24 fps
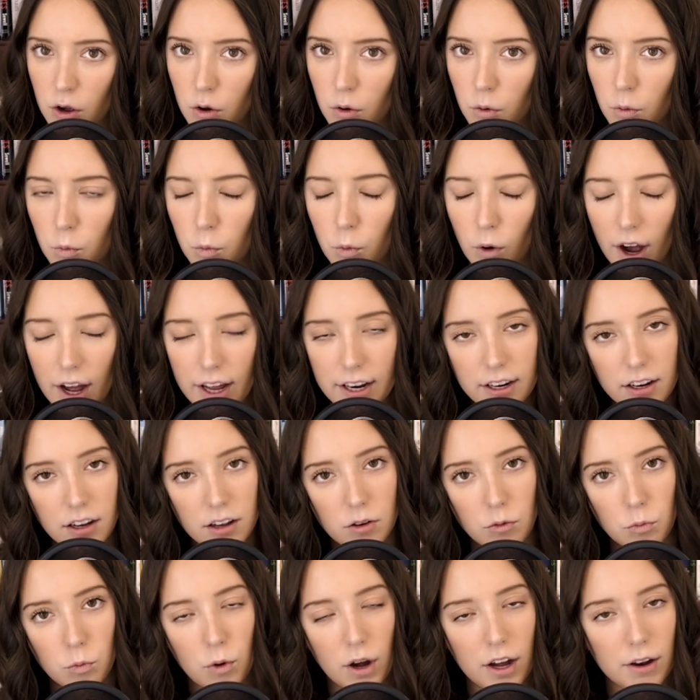What
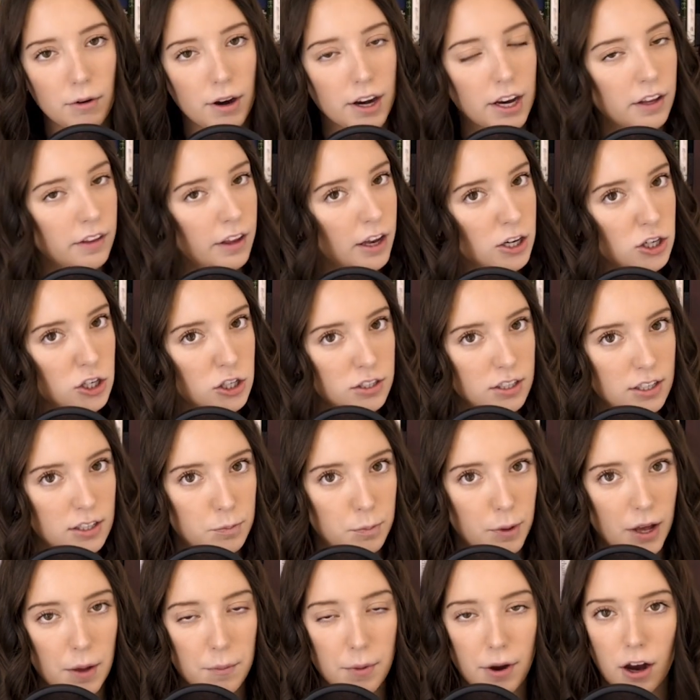regulations is
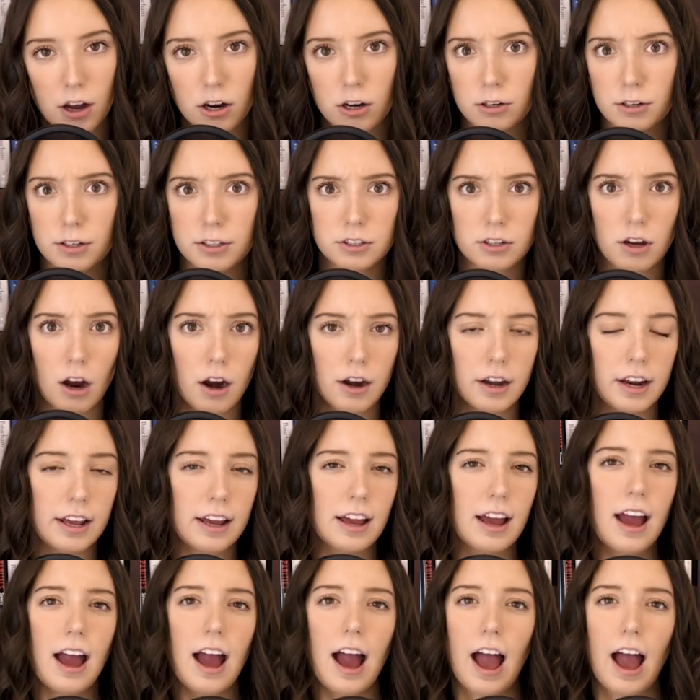Planned Parenthood discarding?